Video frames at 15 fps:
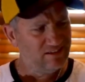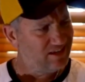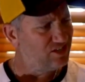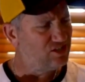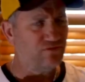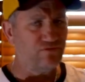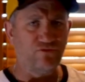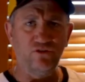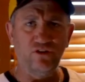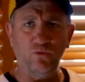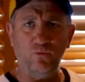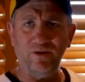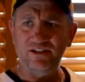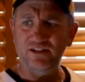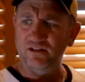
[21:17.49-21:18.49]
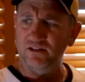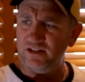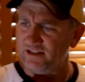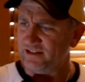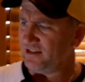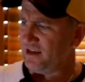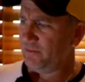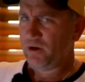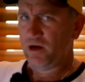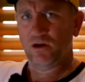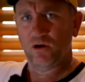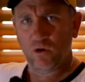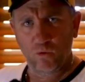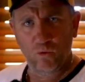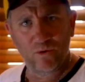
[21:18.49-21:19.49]
get you through your winter, your summer,
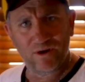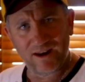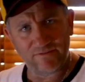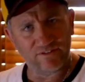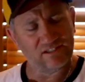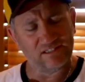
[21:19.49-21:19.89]
or whatever